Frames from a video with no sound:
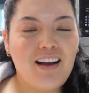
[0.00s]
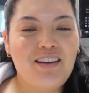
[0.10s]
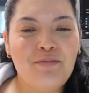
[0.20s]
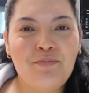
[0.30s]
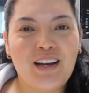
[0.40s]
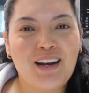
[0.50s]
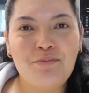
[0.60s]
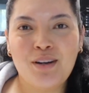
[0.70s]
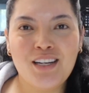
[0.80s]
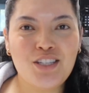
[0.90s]
um, but i'm
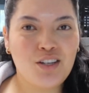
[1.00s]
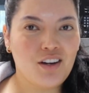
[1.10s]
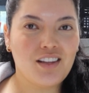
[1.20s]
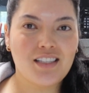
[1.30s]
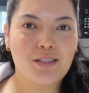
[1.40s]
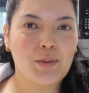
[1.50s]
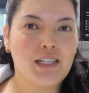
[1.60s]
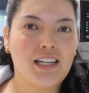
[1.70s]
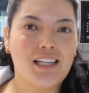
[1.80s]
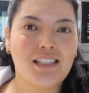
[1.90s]
pretty sure this
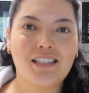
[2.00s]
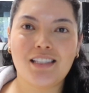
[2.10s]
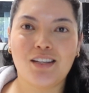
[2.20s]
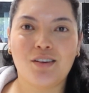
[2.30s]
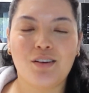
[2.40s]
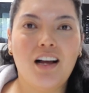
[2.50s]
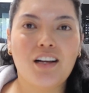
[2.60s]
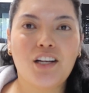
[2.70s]
one is still a